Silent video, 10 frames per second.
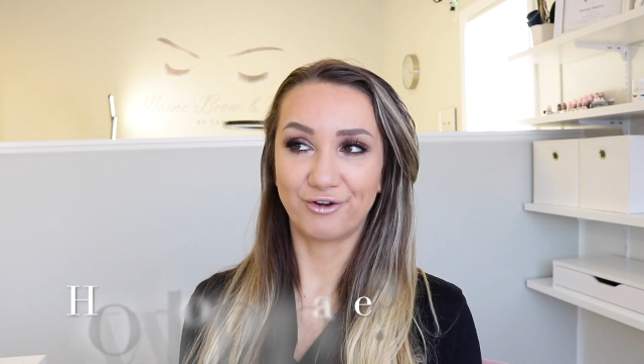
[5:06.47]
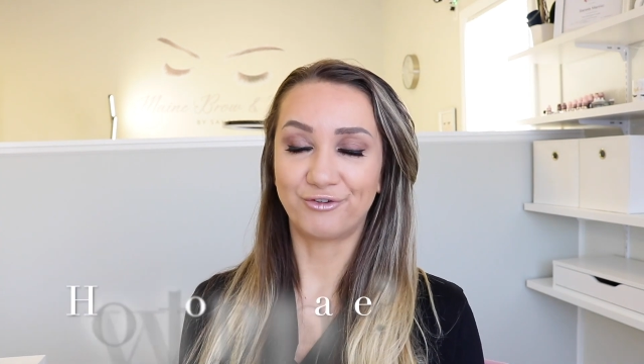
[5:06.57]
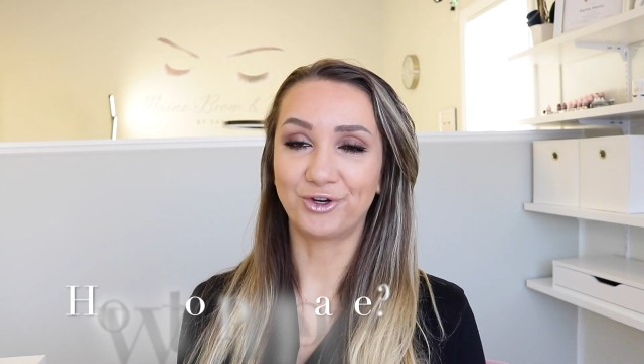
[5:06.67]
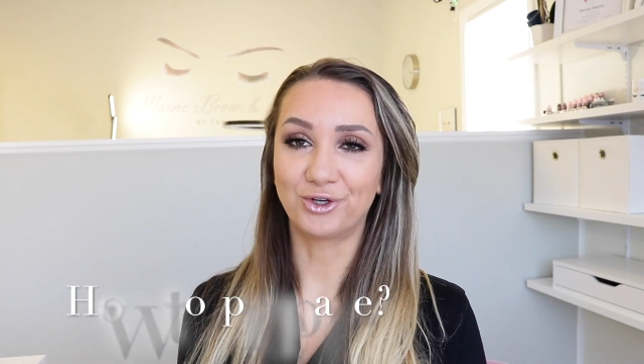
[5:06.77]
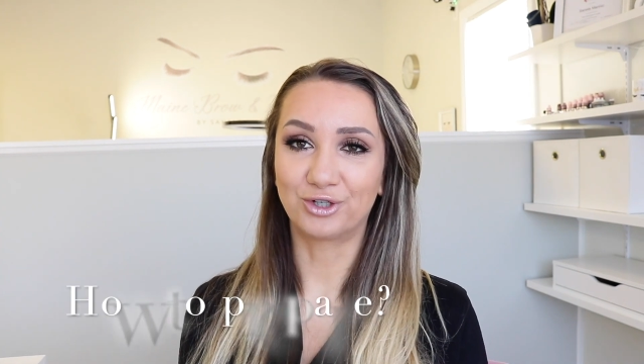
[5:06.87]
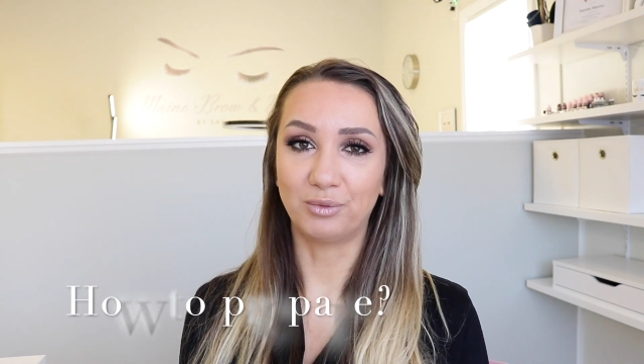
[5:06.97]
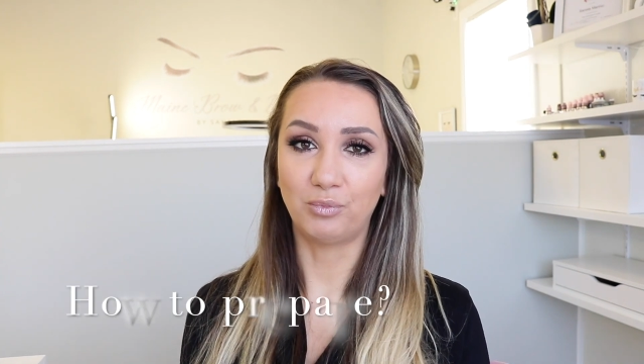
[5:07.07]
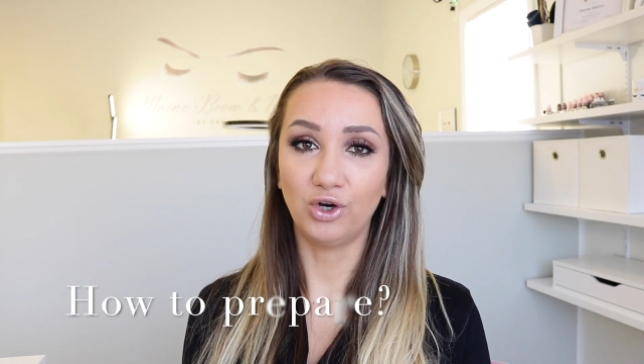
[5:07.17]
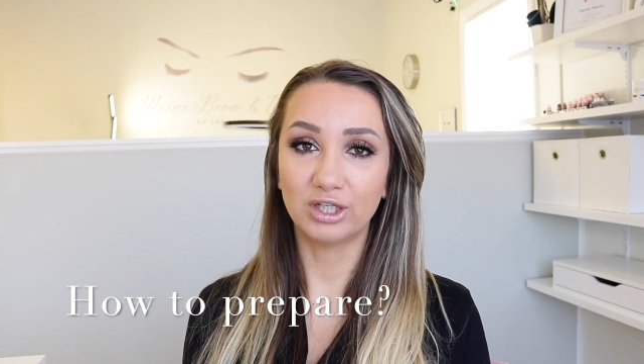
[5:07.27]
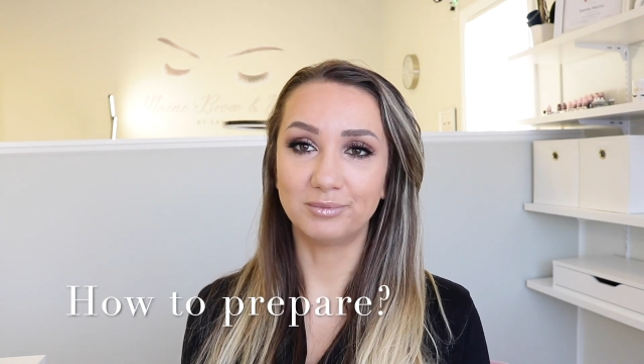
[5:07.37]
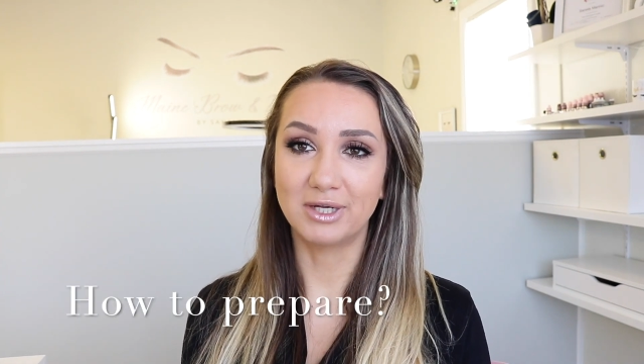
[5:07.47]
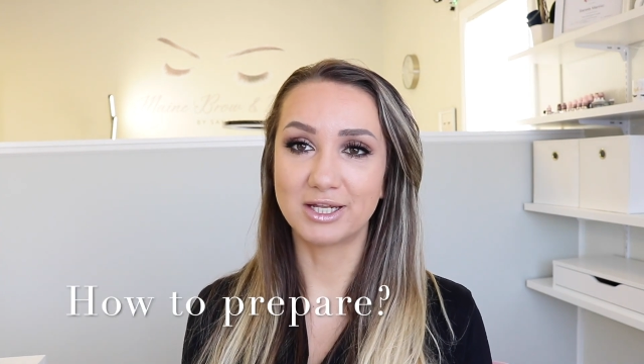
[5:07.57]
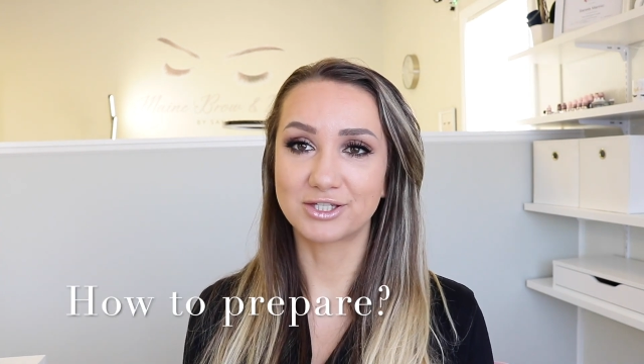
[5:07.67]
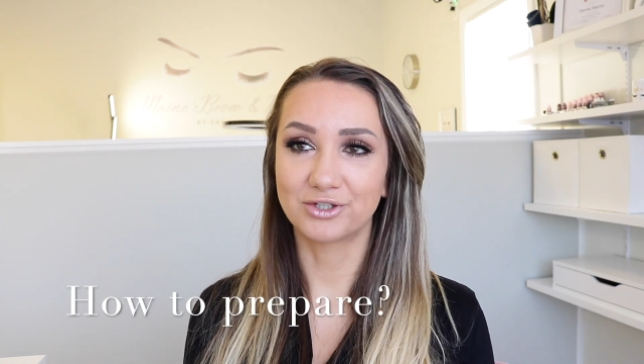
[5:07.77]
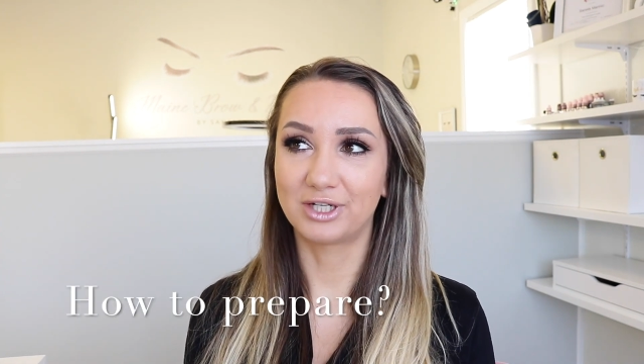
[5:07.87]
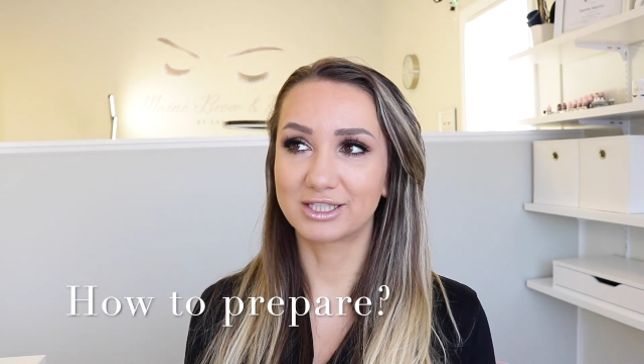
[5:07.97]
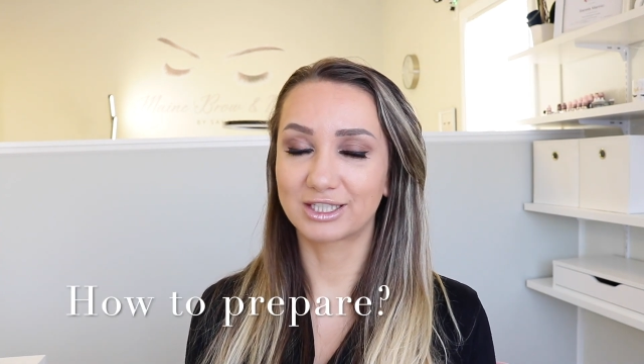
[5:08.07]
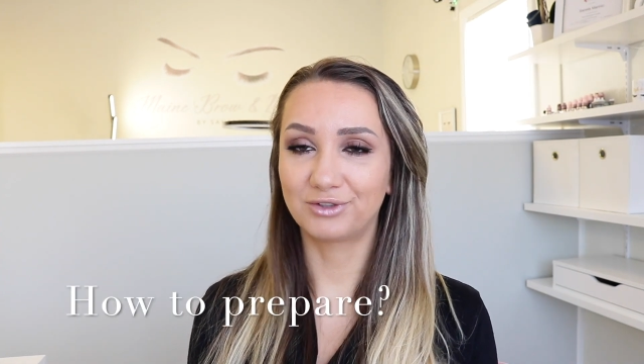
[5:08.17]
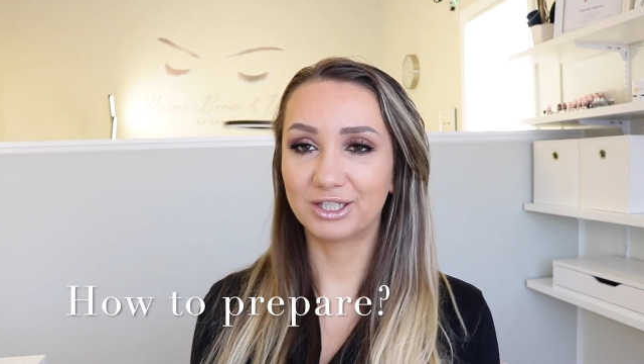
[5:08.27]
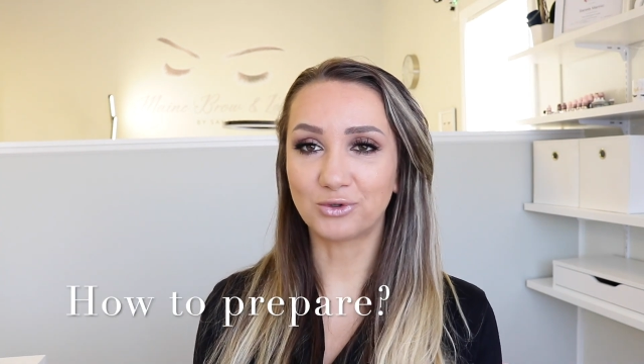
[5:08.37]
for your appointment? So that's a
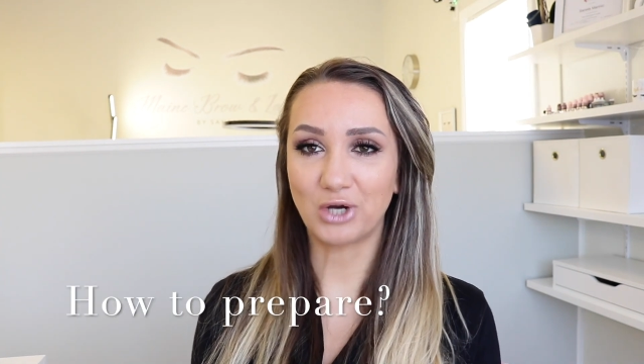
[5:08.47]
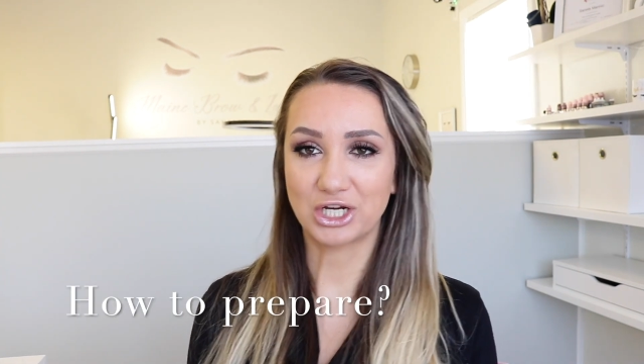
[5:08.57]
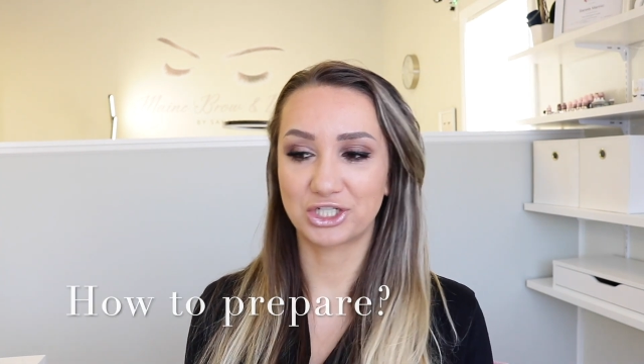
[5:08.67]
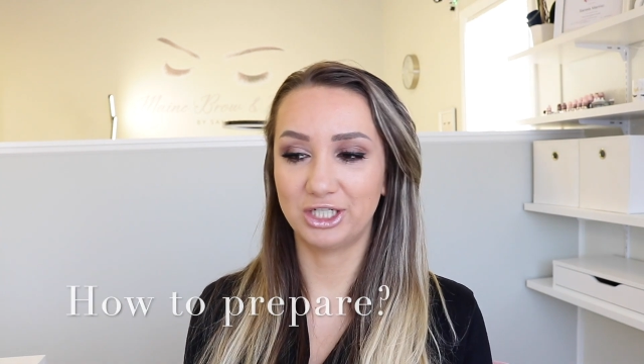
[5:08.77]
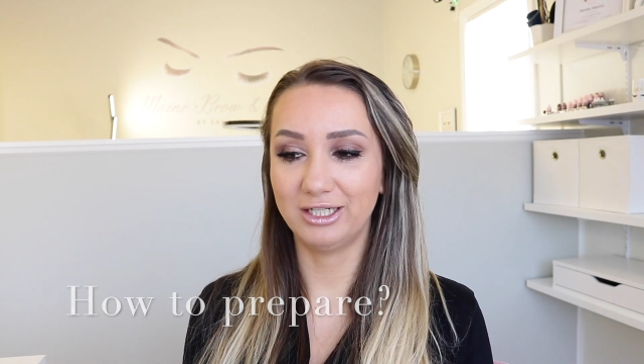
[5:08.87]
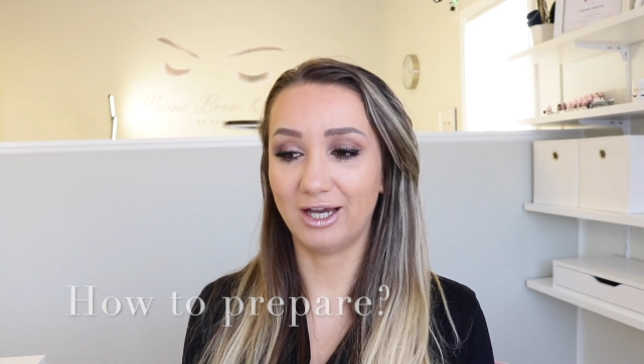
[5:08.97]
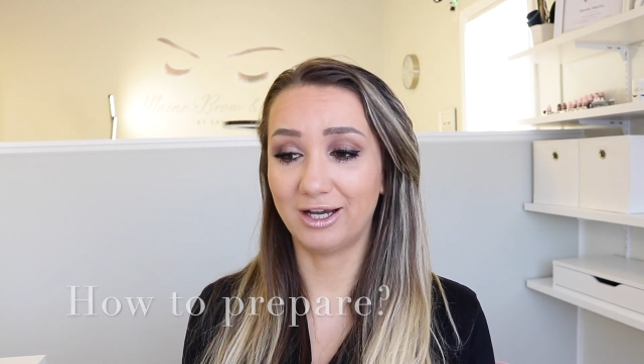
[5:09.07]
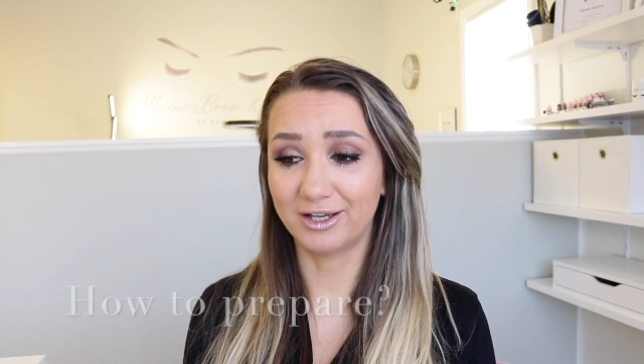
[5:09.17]
great question.